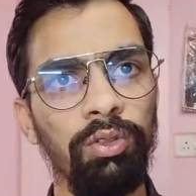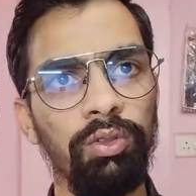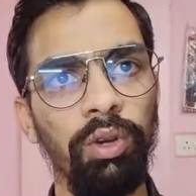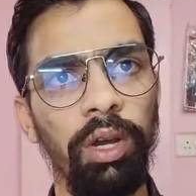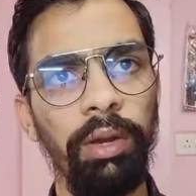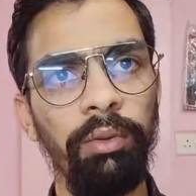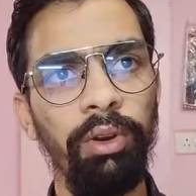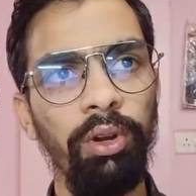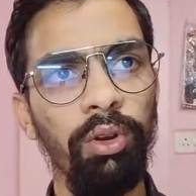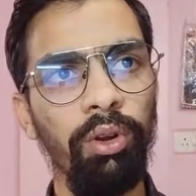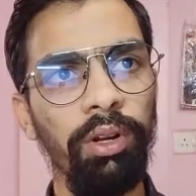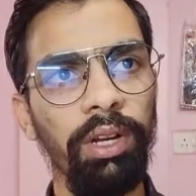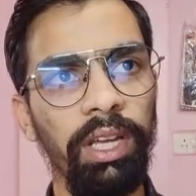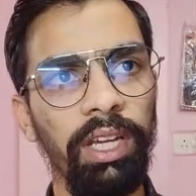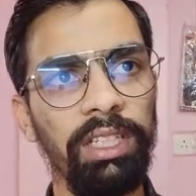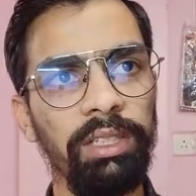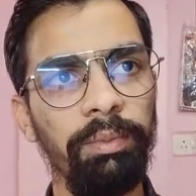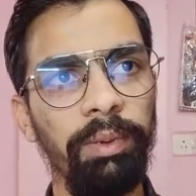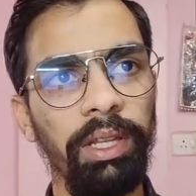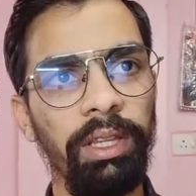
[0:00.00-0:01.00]
So I will not
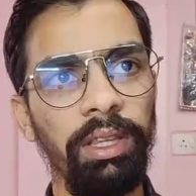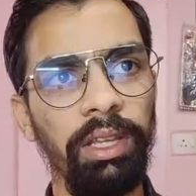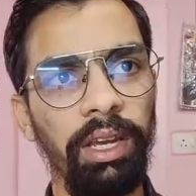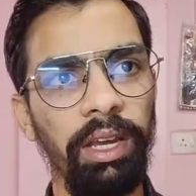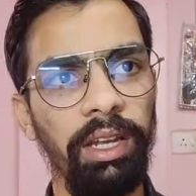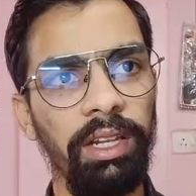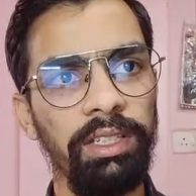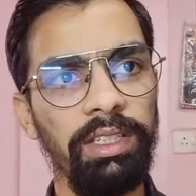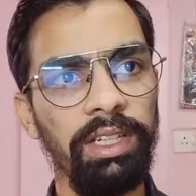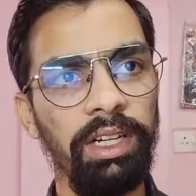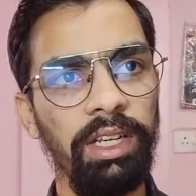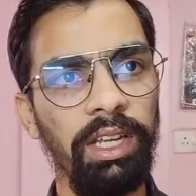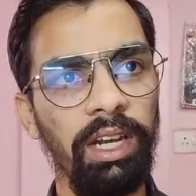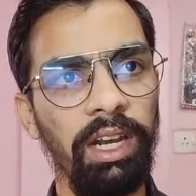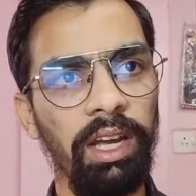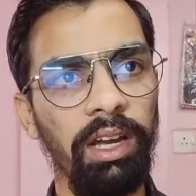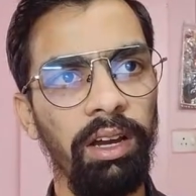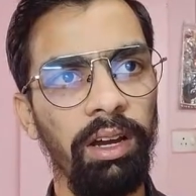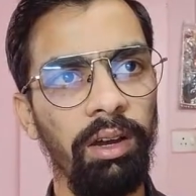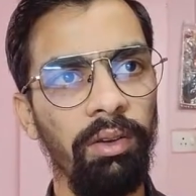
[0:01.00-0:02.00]
explain the
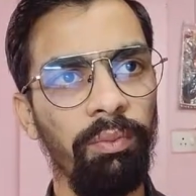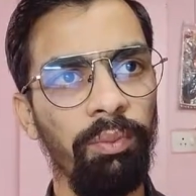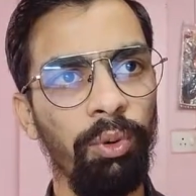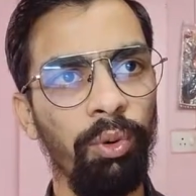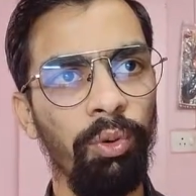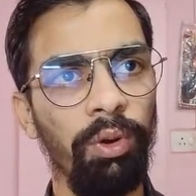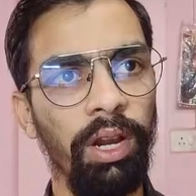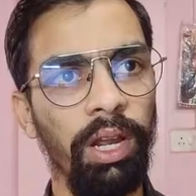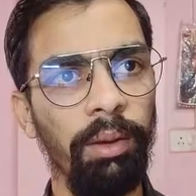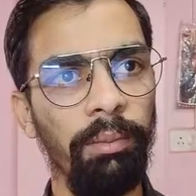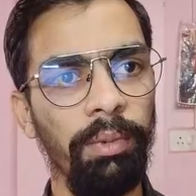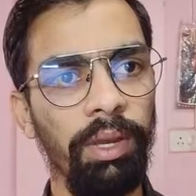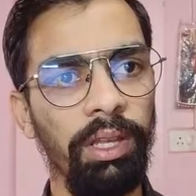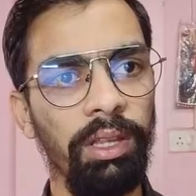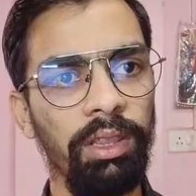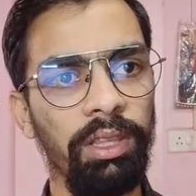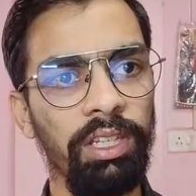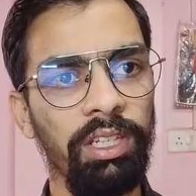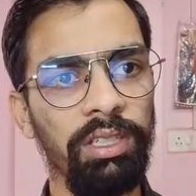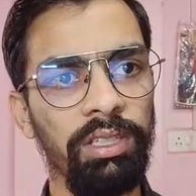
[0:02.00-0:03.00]
LCD program
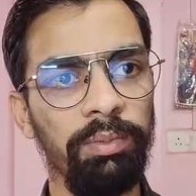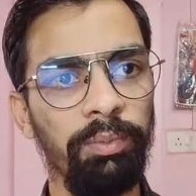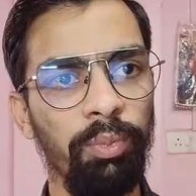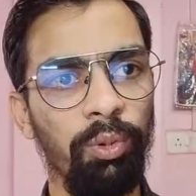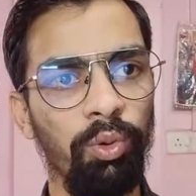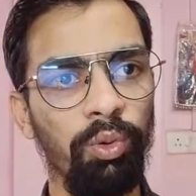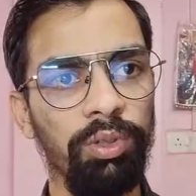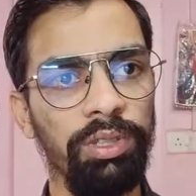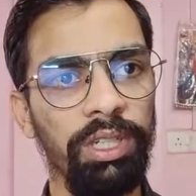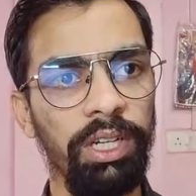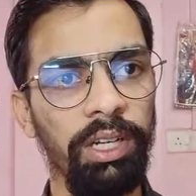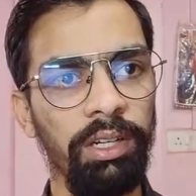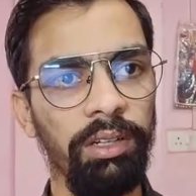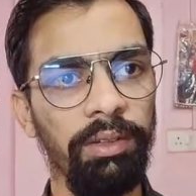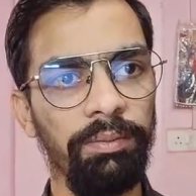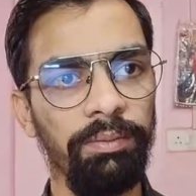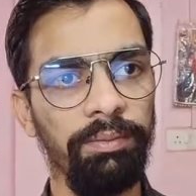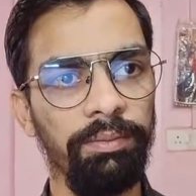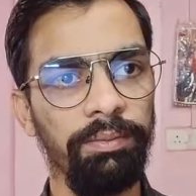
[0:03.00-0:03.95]
in this project,